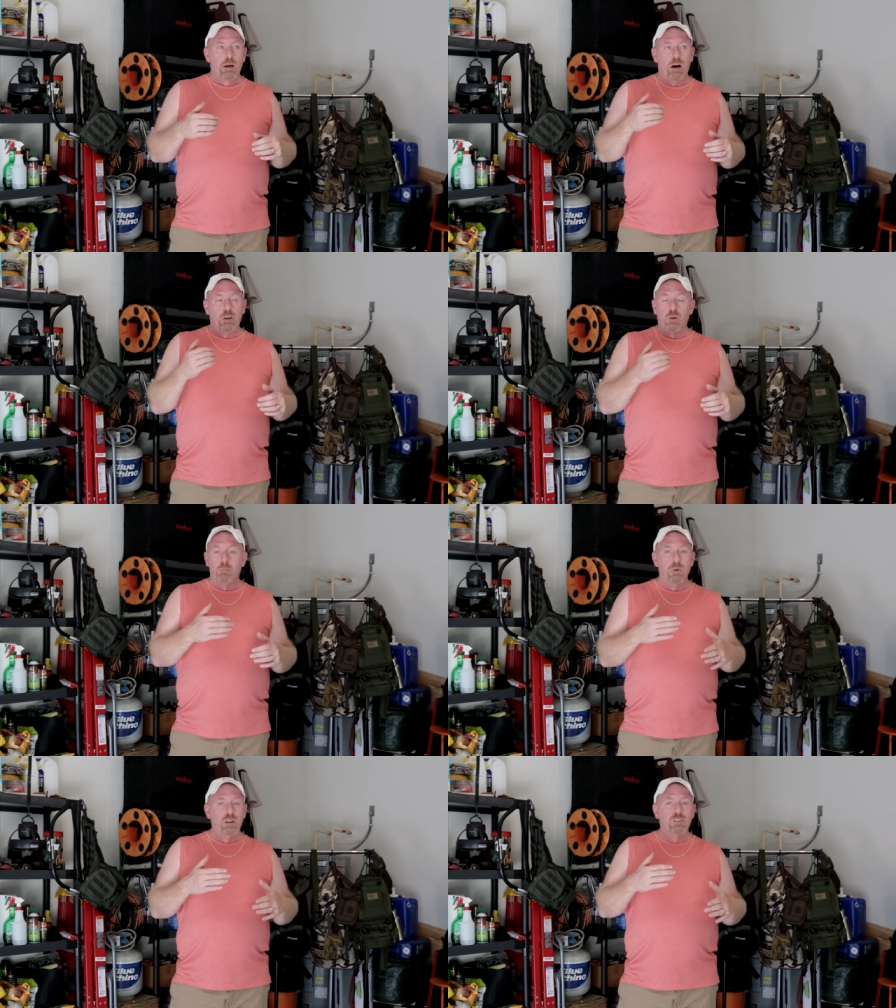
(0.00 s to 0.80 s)
Uh, your
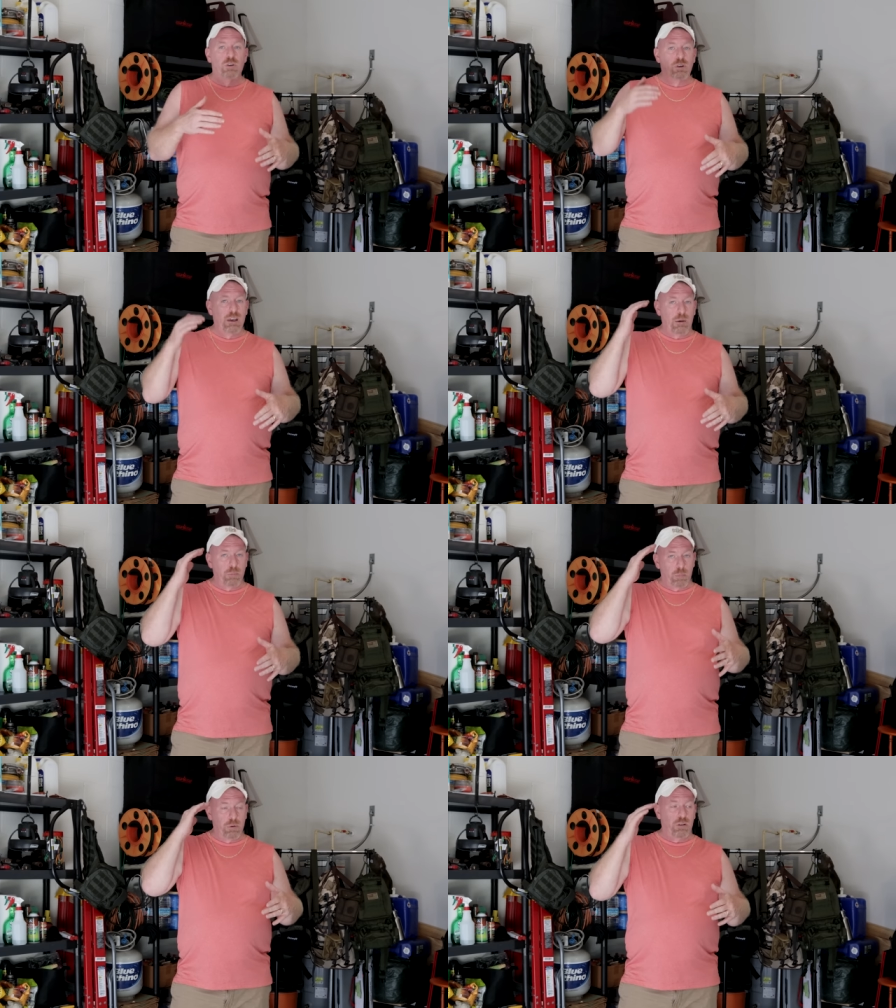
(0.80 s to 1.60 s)
mental
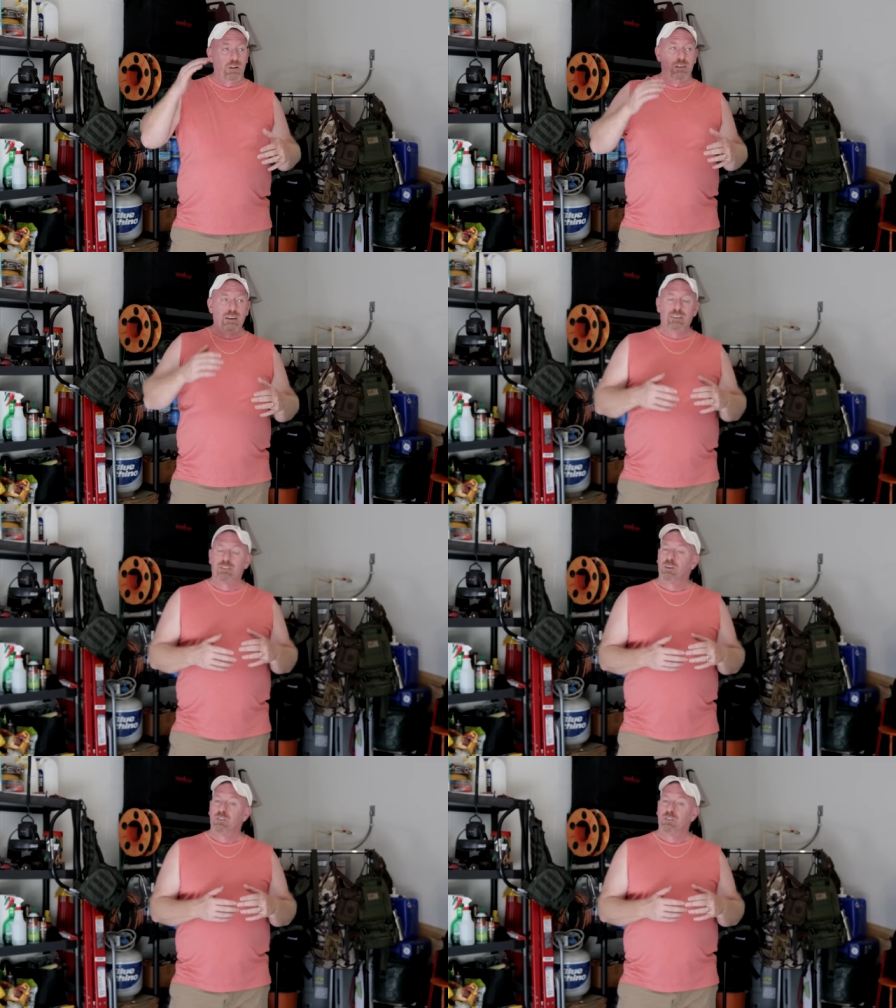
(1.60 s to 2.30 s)
capabilities